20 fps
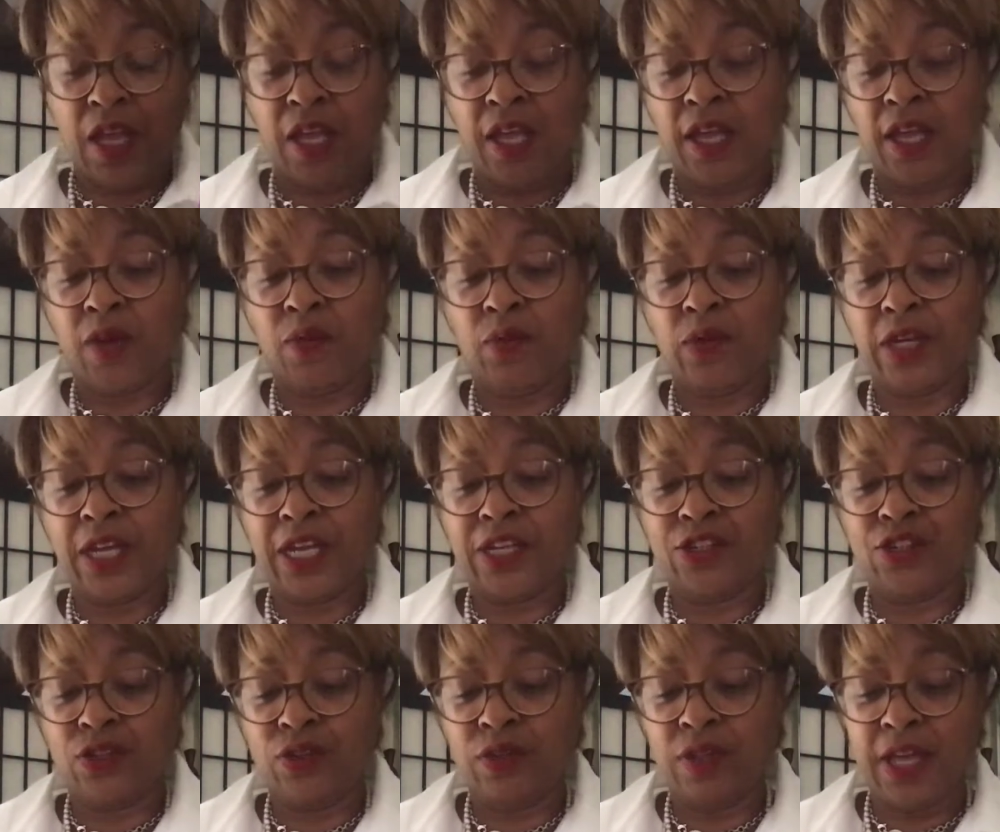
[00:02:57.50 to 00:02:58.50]
And when I
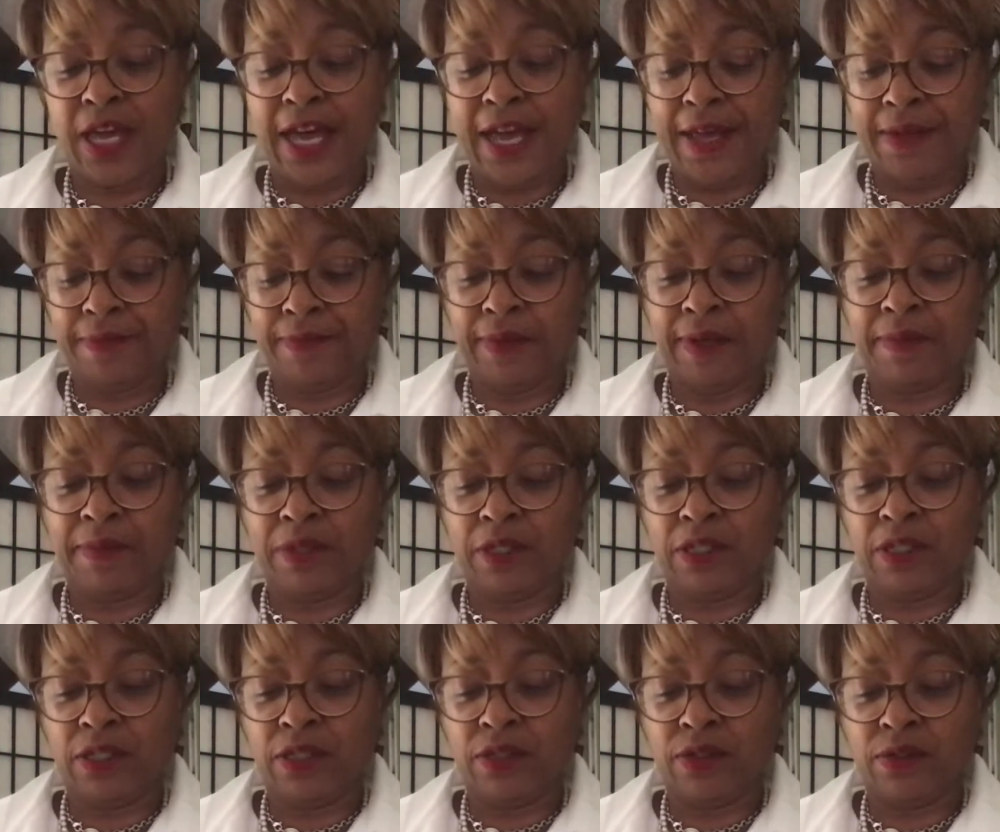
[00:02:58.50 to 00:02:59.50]
do that, I'm going
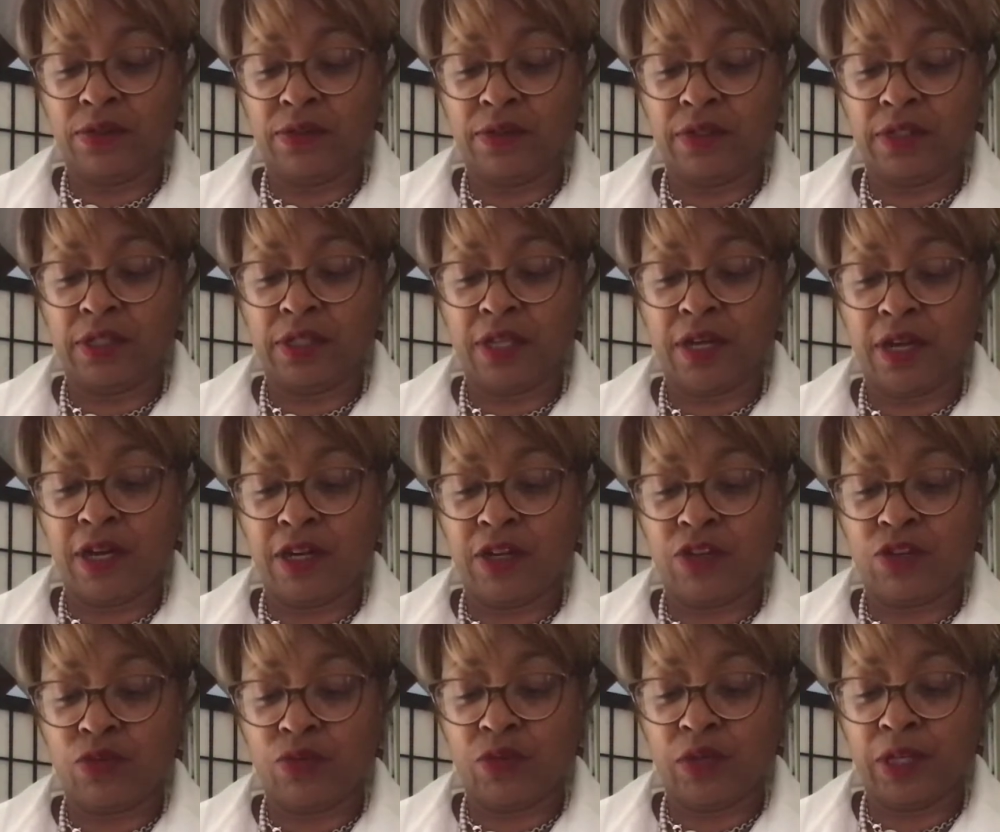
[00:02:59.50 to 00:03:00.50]
to use the
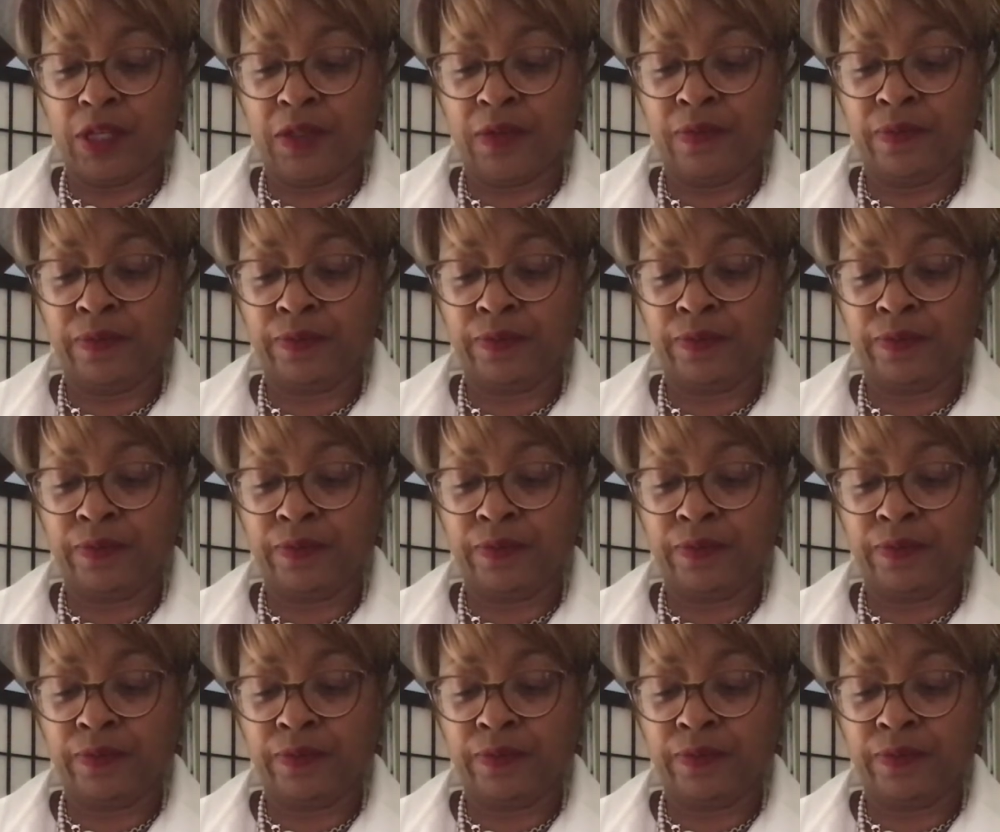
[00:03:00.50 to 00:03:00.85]
large one,